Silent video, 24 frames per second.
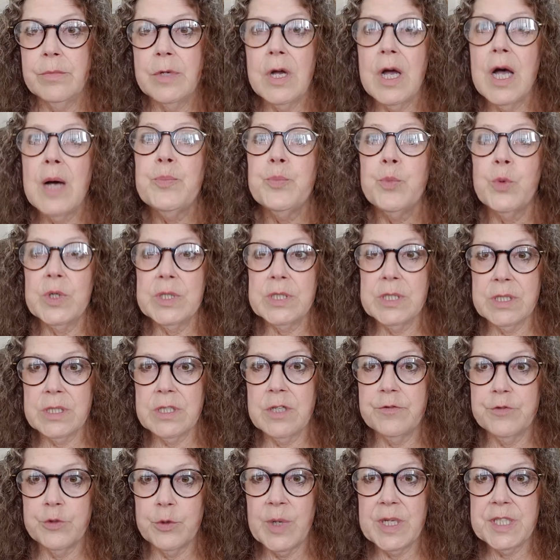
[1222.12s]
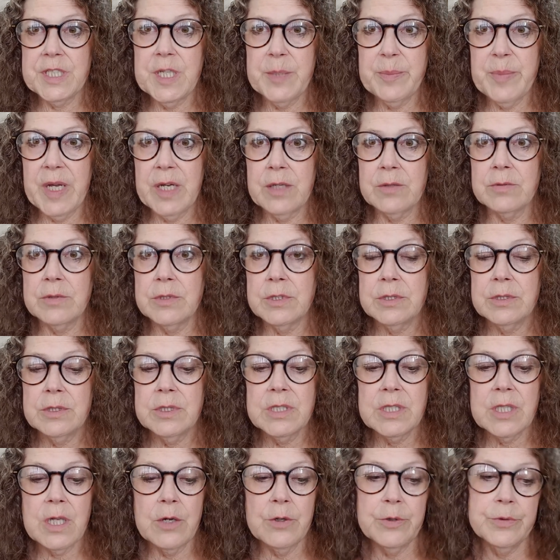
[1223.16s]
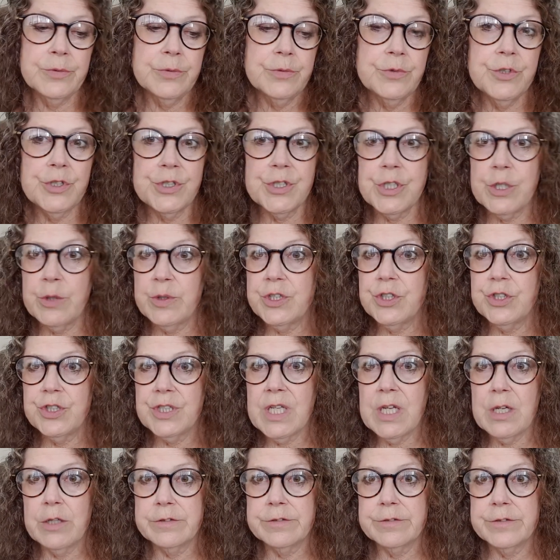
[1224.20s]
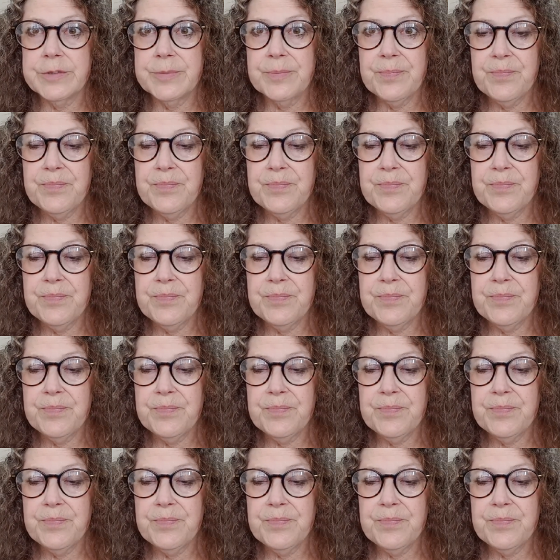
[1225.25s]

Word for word: upwards of £20. So just do it yourself.